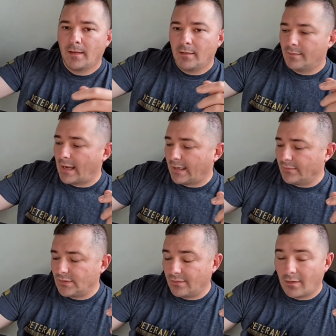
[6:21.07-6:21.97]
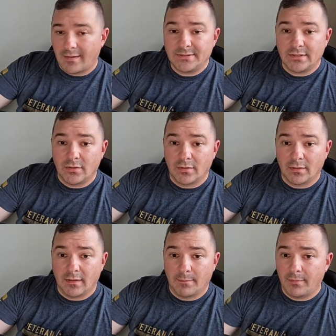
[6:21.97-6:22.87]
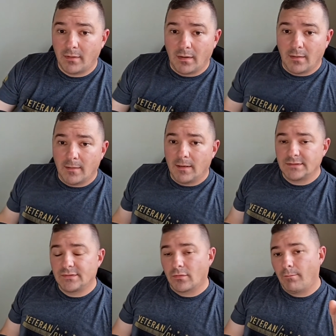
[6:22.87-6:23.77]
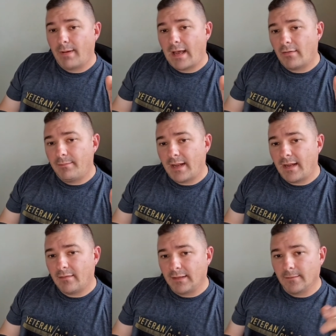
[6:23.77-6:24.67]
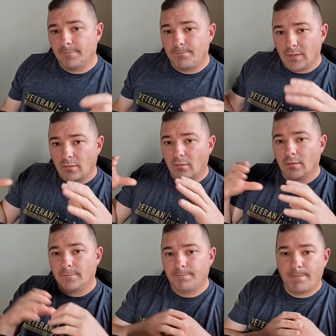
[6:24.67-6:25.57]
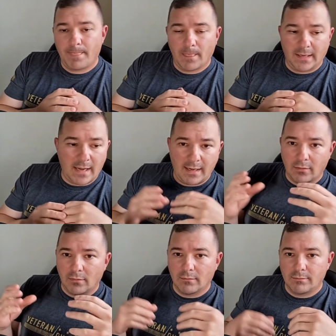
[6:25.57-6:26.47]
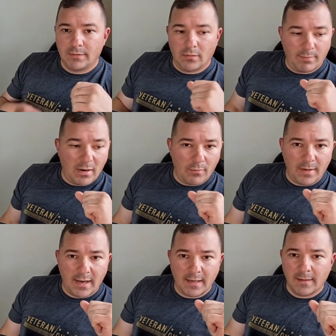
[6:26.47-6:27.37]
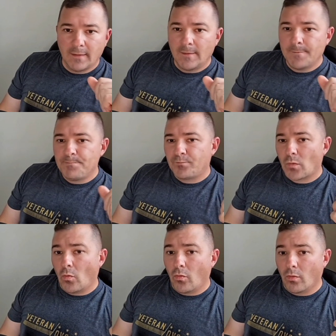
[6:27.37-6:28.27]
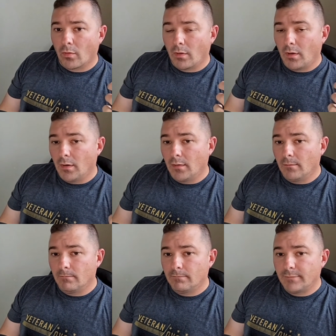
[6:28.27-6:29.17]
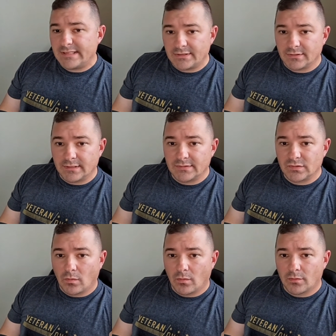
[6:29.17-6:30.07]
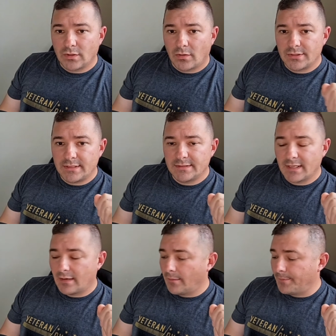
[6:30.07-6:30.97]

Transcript: That gives you the option of hooking up external battery pack, like like Anker, power pack, or potentially a solar charging setup.